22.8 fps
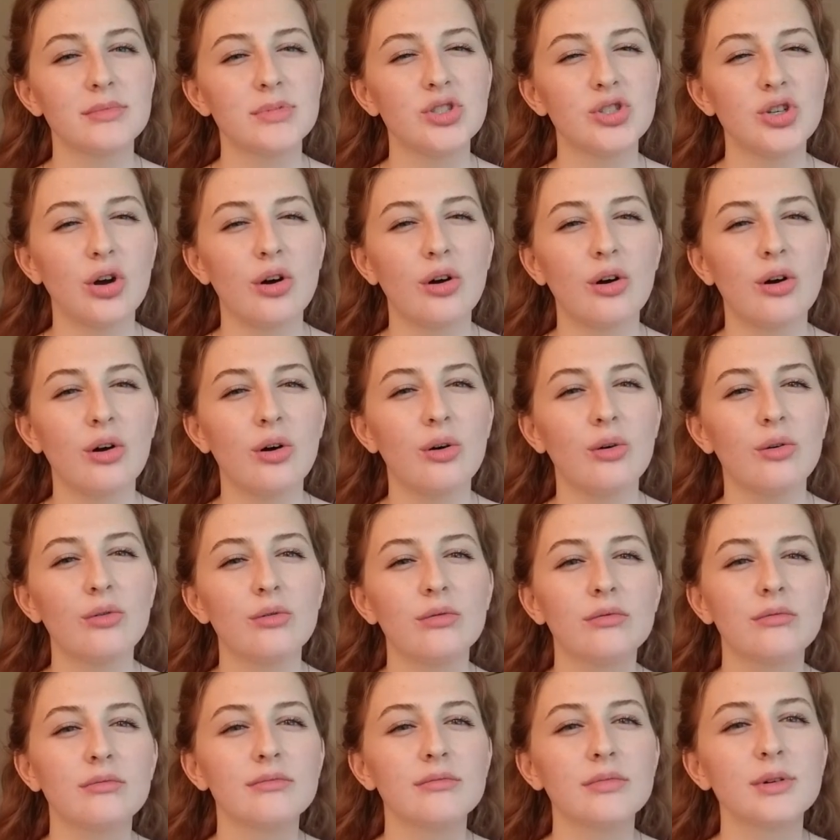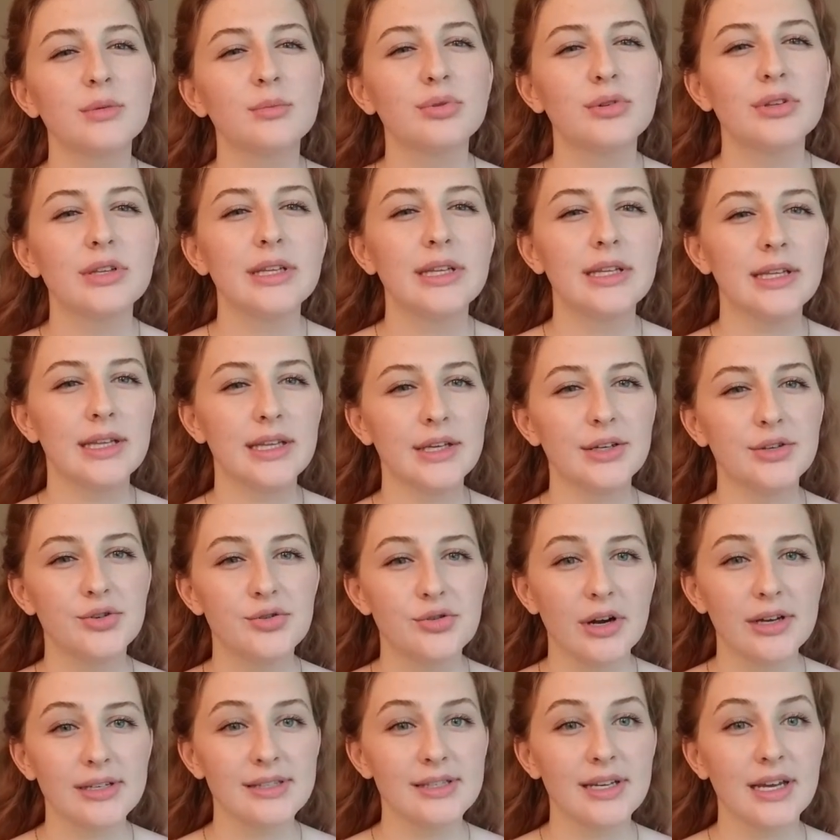don't completely
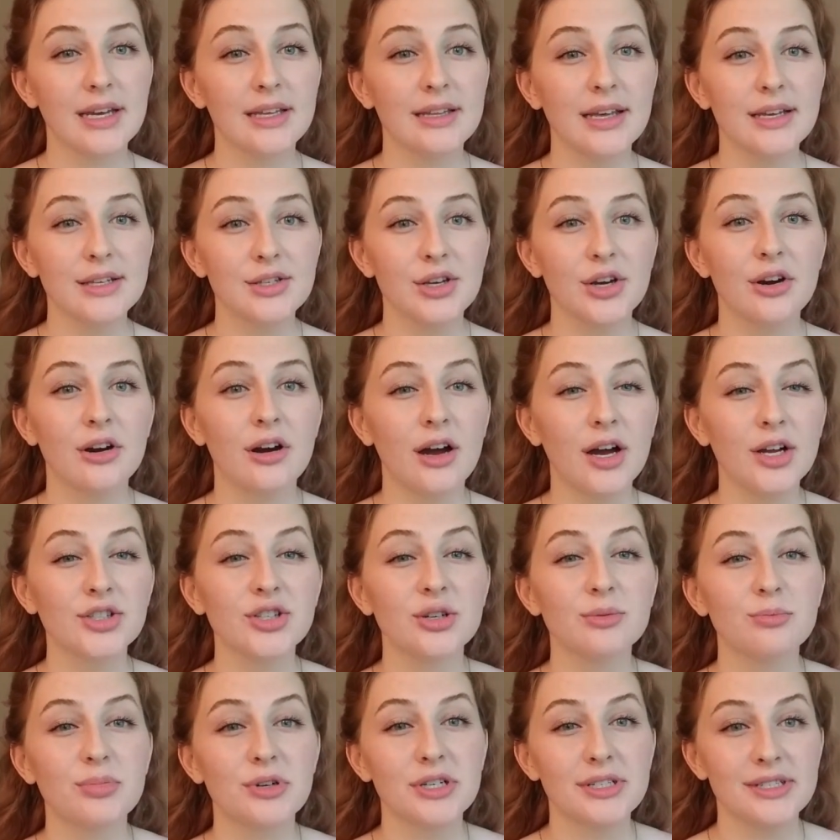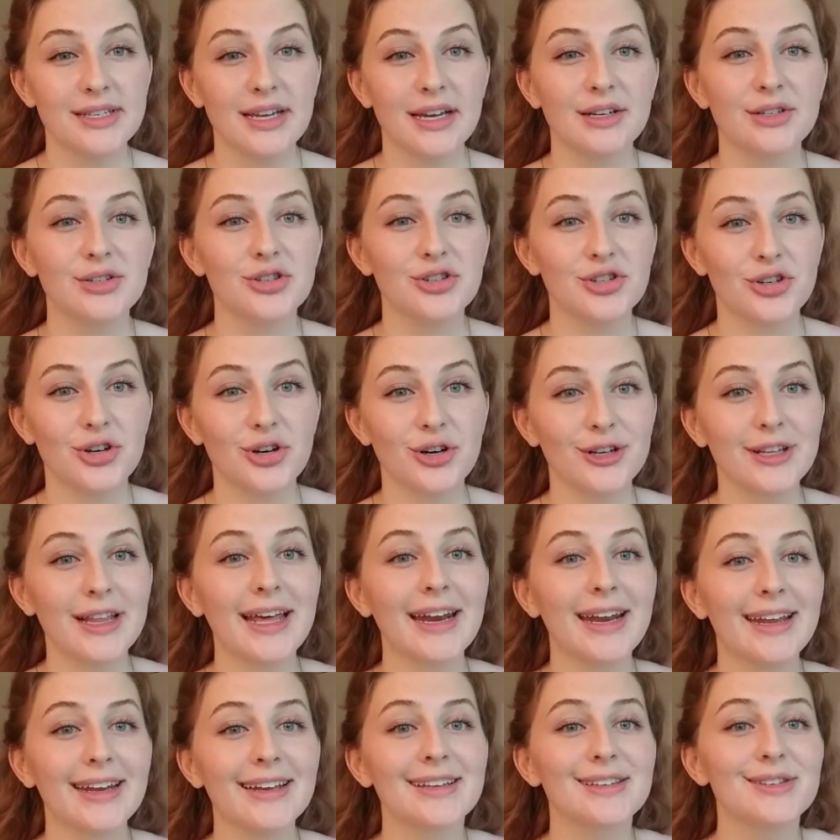trust it unless you're 100% sure that
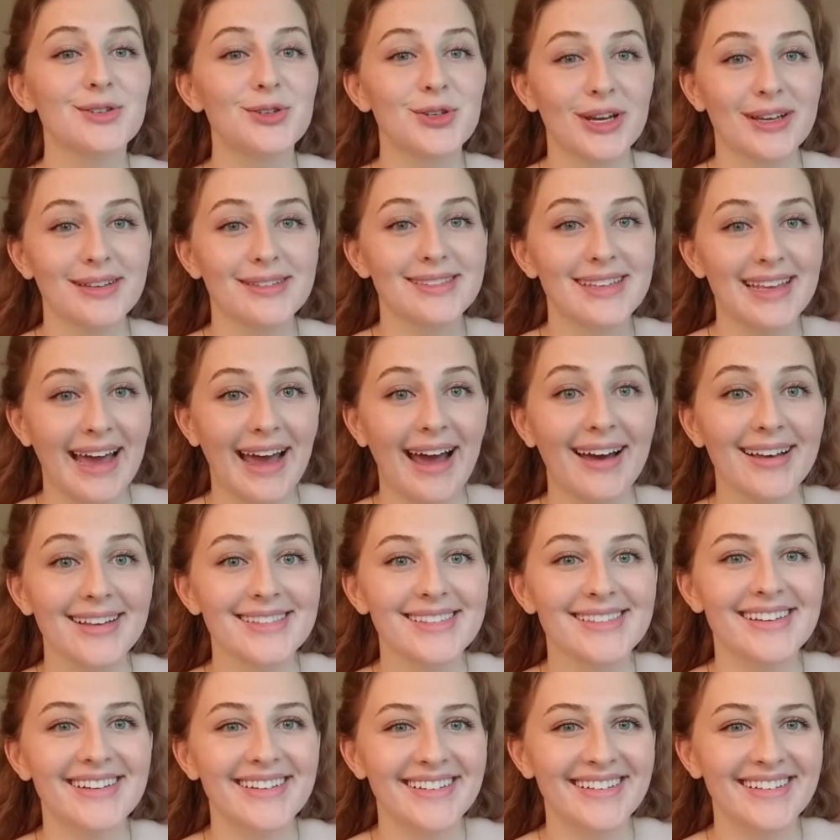it is just gas.